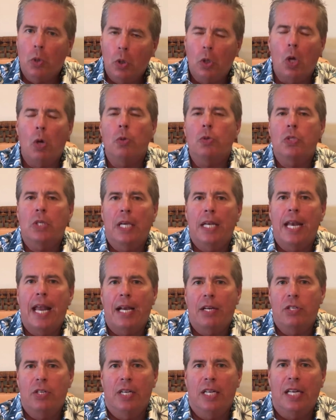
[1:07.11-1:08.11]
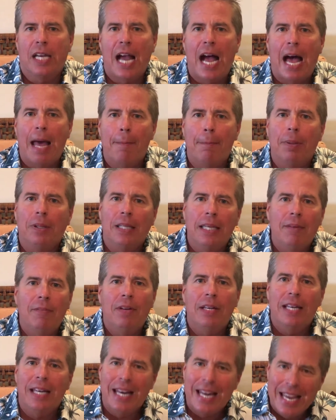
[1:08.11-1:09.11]
close connection to God,
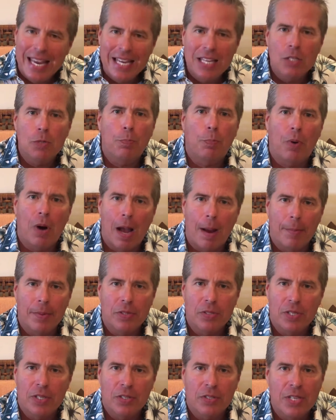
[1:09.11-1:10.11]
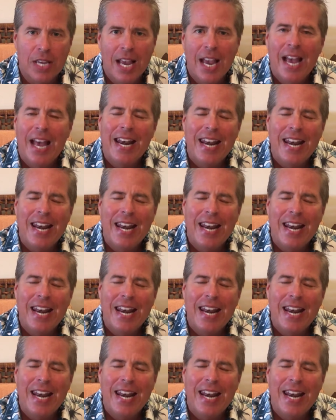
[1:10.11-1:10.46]
believing in His promises,